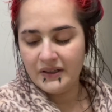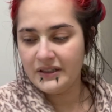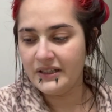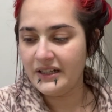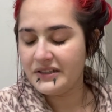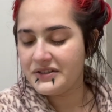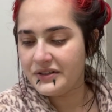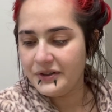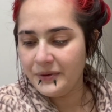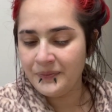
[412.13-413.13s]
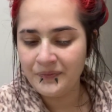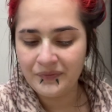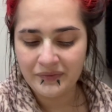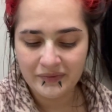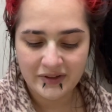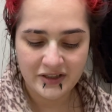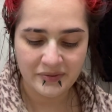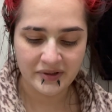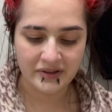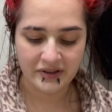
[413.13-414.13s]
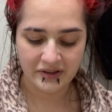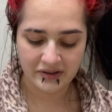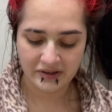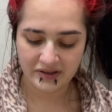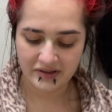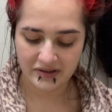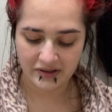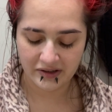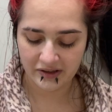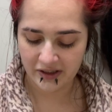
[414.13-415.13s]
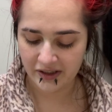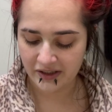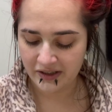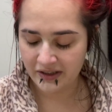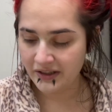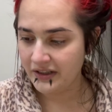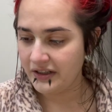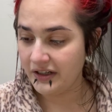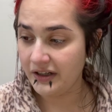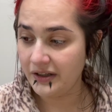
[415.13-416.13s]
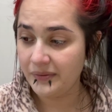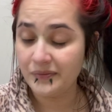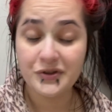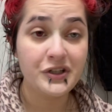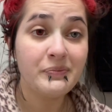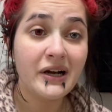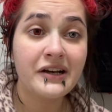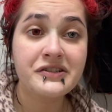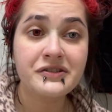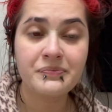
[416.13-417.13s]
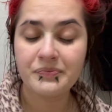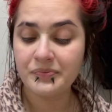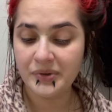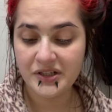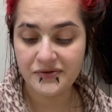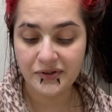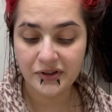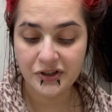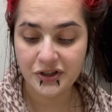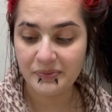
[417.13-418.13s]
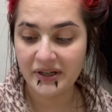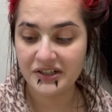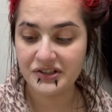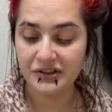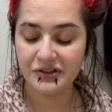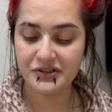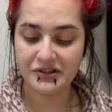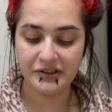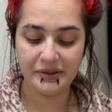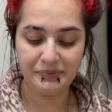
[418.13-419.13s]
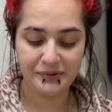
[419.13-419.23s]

Yeah, so it's been hard. She passed peacefully. She passed in her sleep.